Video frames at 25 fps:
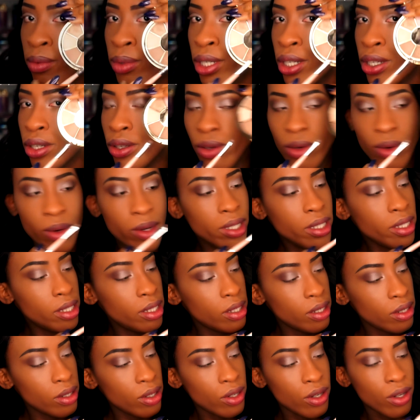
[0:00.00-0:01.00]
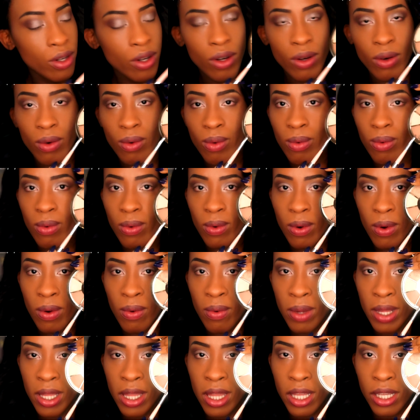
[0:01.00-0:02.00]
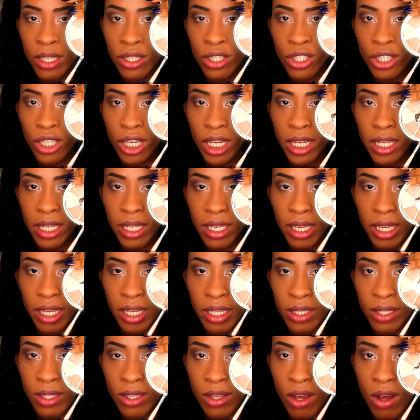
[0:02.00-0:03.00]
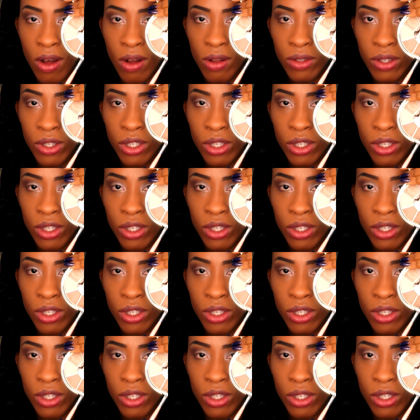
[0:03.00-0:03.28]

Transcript: we're going to go with this shade. It's called